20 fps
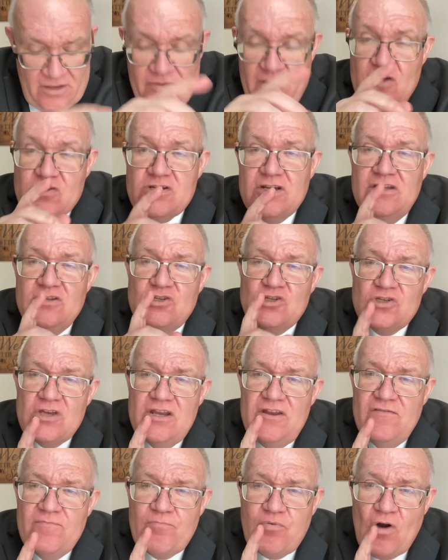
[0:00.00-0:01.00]
there's an
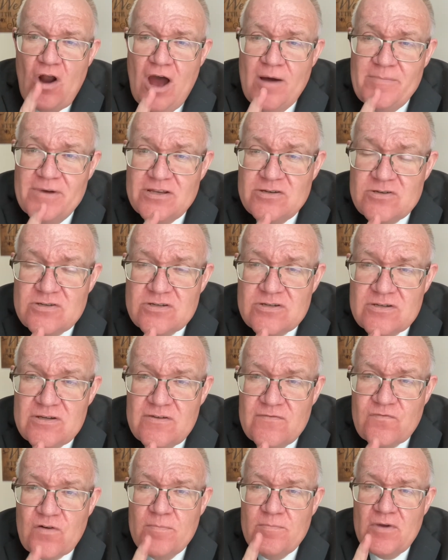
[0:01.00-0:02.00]
incentive promise
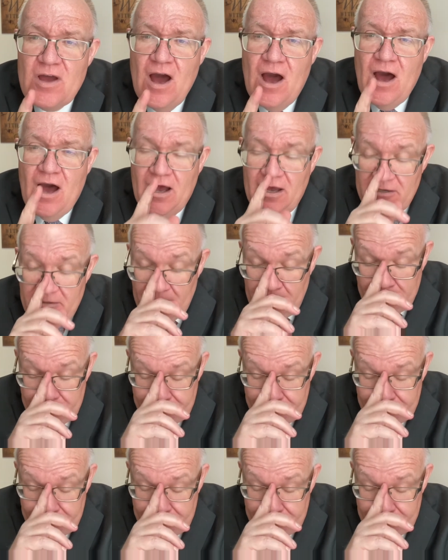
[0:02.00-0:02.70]
from God